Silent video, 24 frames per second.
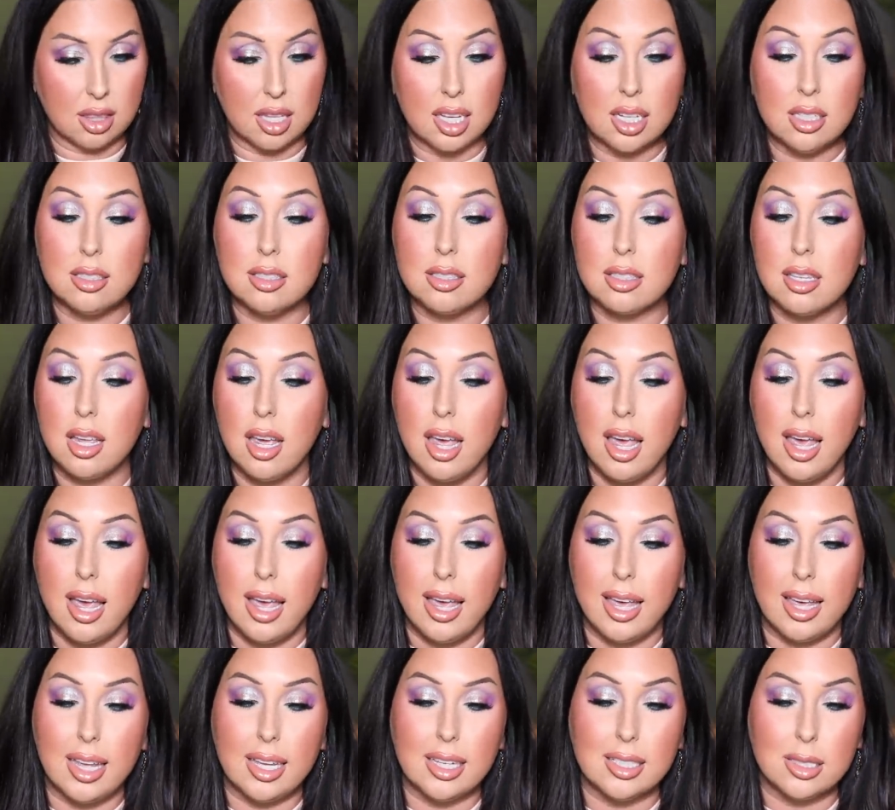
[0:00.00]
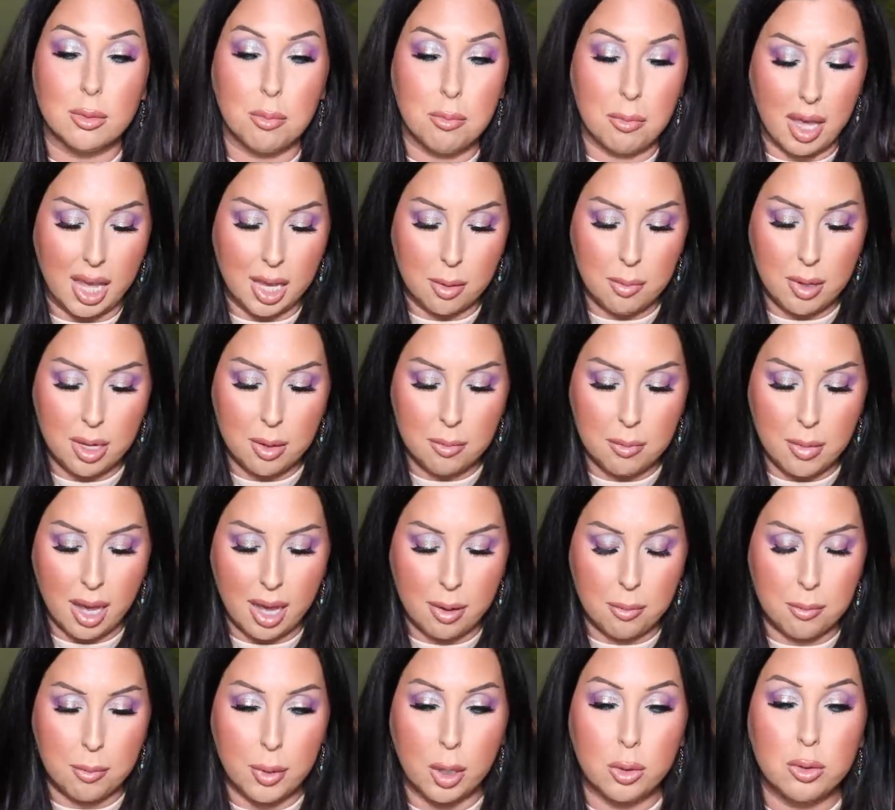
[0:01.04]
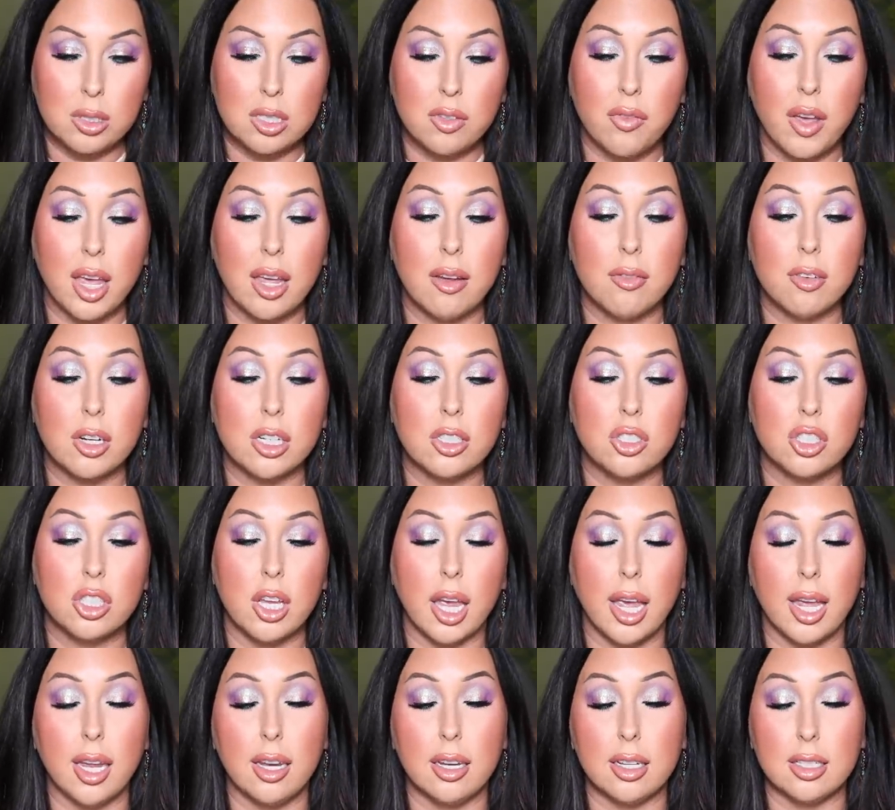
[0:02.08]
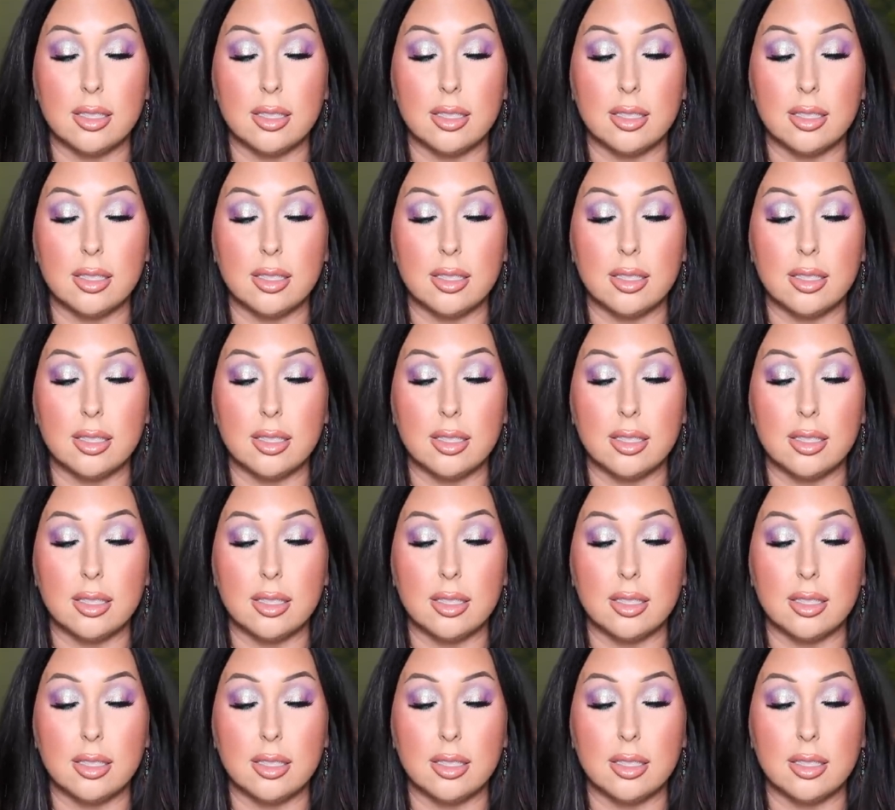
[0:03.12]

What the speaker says: This is maybe my most favorite shade.